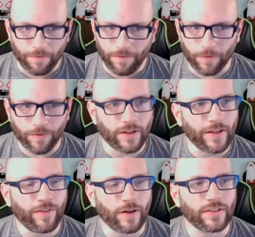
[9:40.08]
Feel free to
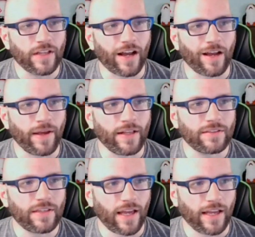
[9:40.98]
leave those in the
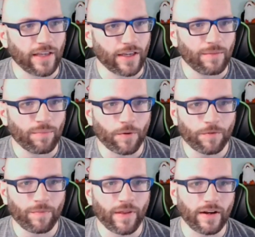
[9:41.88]
comments, and I can pull
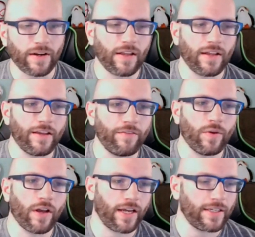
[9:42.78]
from there and give
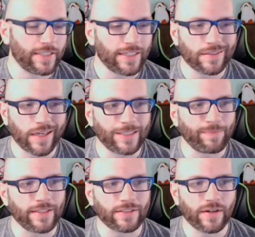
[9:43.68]
you guys insights
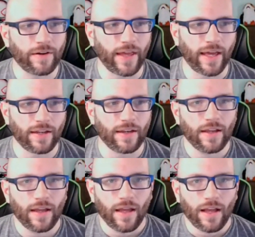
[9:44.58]
based around that.
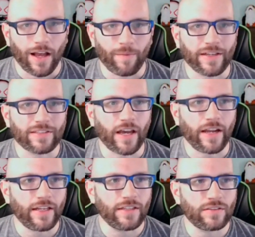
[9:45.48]
I'm
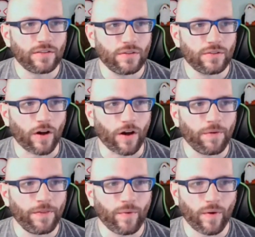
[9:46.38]
excited to talk
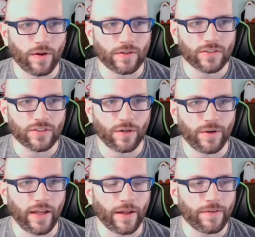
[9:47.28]
with you all, to grow
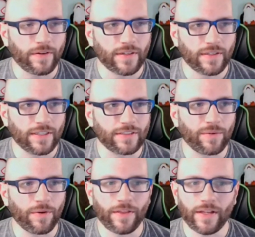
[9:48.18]
together, and to
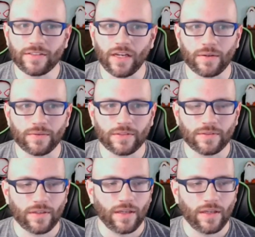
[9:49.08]
see where things goes.